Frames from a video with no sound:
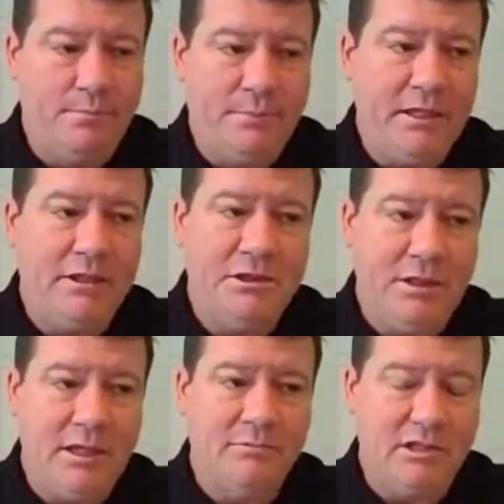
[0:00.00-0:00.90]

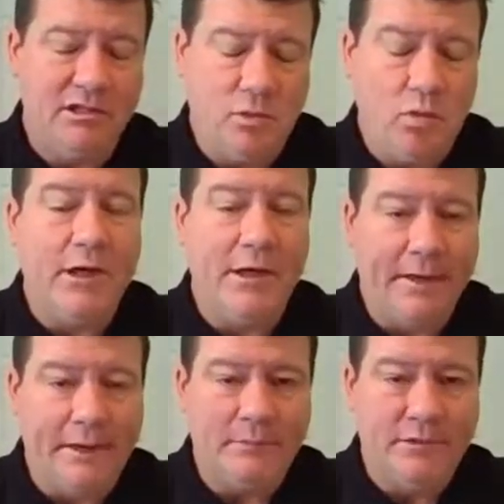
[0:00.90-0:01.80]
PGMs because we wanted to
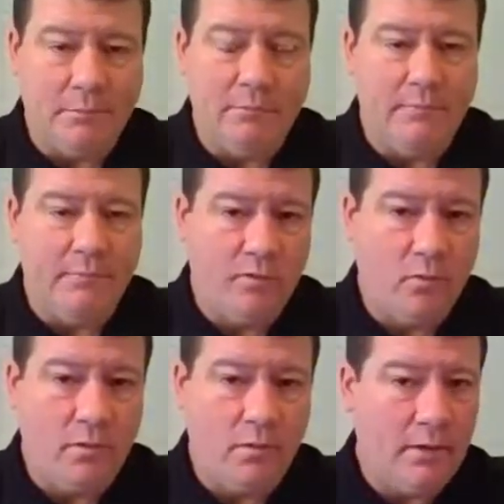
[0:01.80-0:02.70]
keep some
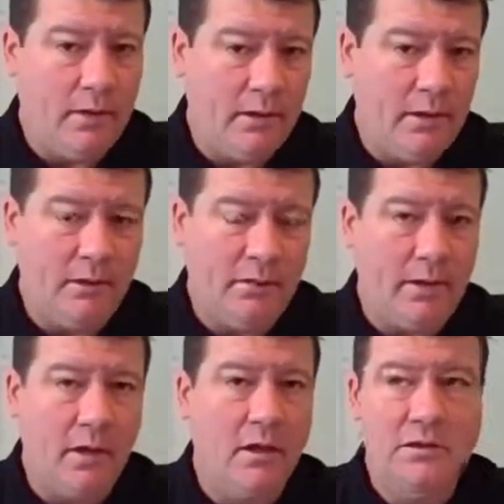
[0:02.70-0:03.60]
for uh,
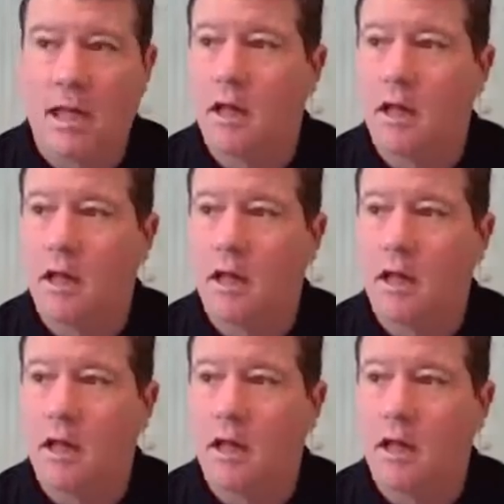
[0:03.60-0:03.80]
anything else.